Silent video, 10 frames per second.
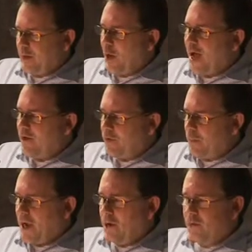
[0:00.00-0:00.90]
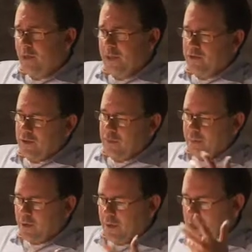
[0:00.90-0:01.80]
have the power and to make sure that
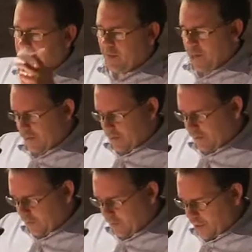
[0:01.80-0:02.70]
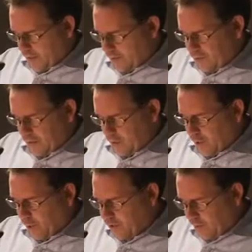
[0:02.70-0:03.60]
people who don't have the power have a voice.
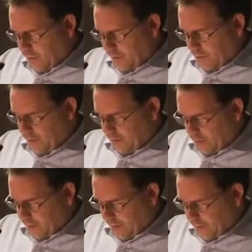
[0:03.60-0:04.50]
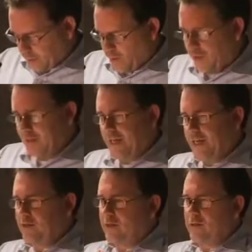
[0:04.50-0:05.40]
We are trying really hard to do a lot of that work. And the
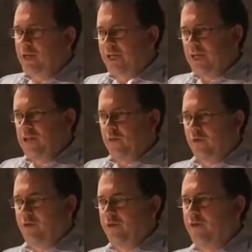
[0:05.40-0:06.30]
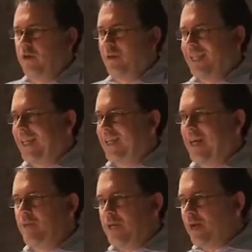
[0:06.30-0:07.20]
last is engaging with Thunderdome and letting
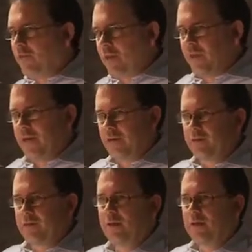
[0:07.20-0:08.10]
that be everything else.